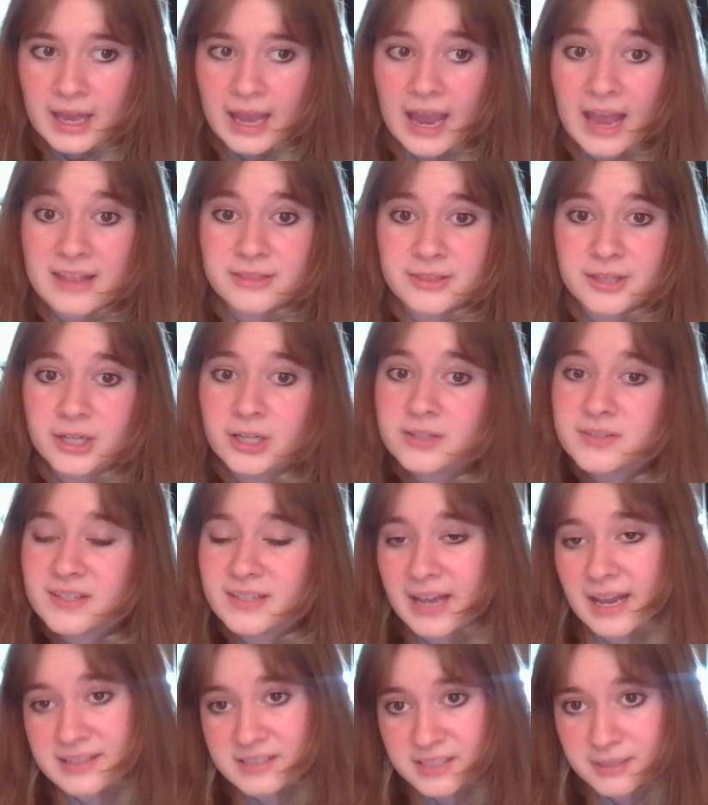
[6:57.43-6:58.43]
And there's
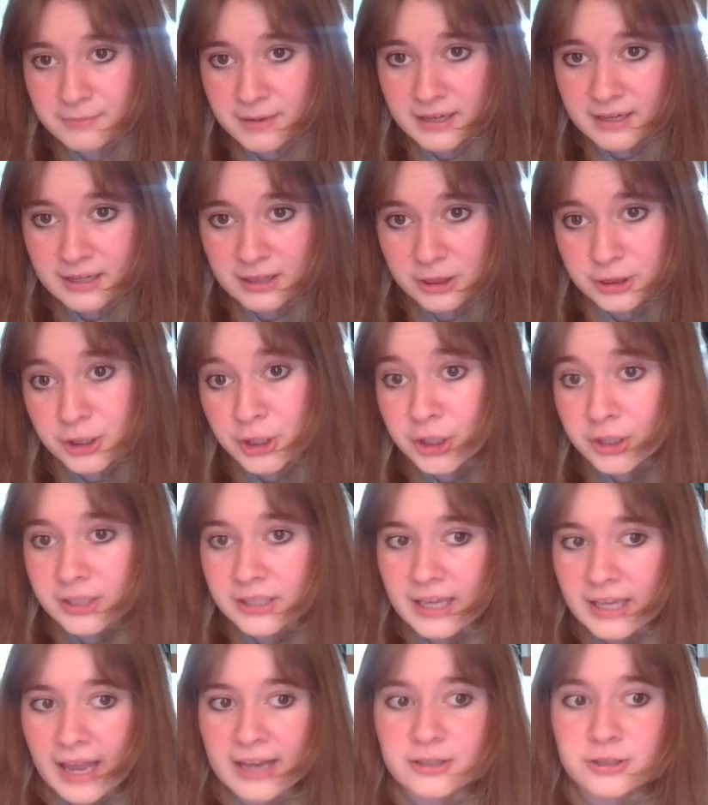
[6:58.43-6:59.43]
an estimated
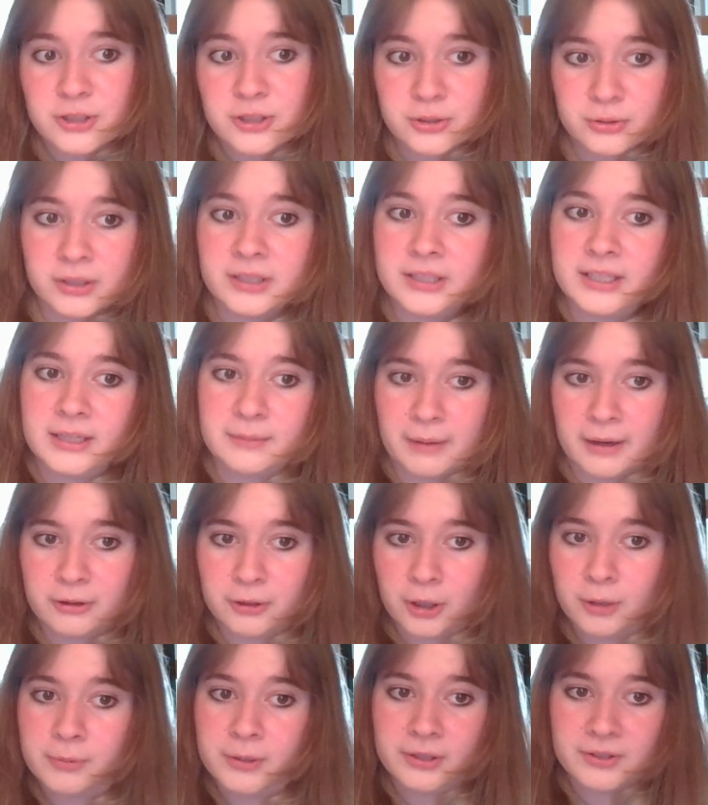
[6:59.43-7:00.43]
38 trillion
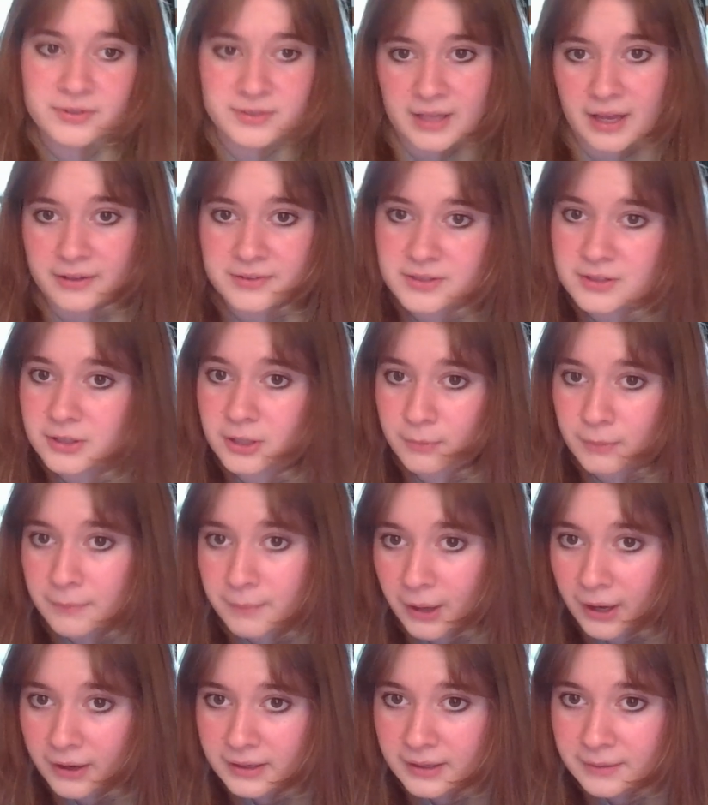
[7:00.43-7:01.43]
microbial cells in the
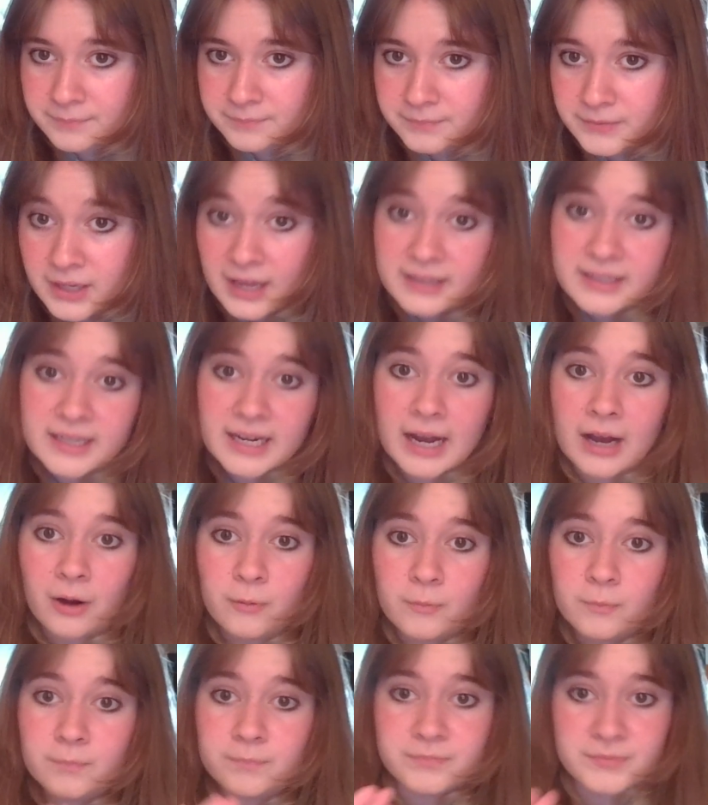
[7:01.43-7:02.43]
human body.
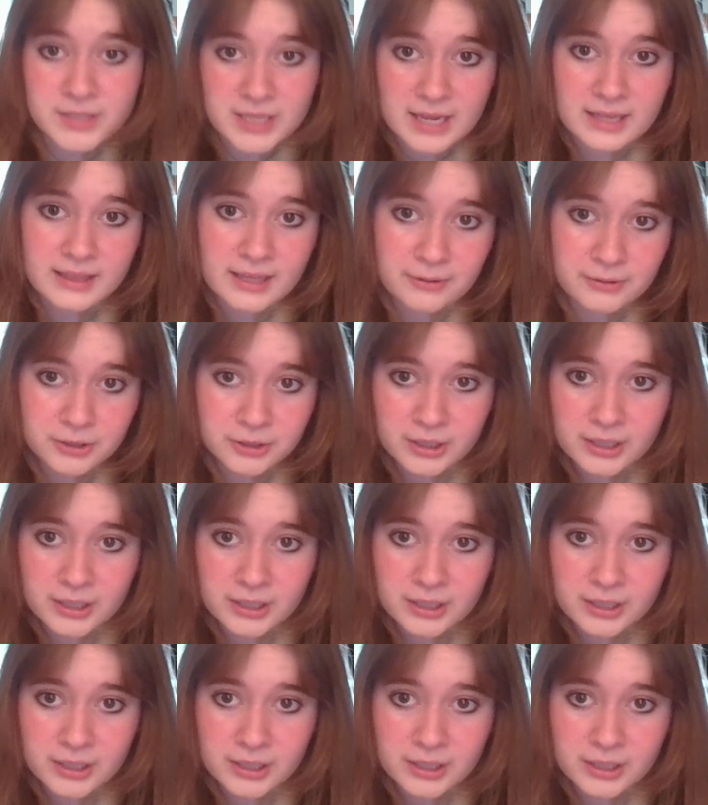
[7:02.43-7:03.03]
Now, take that with a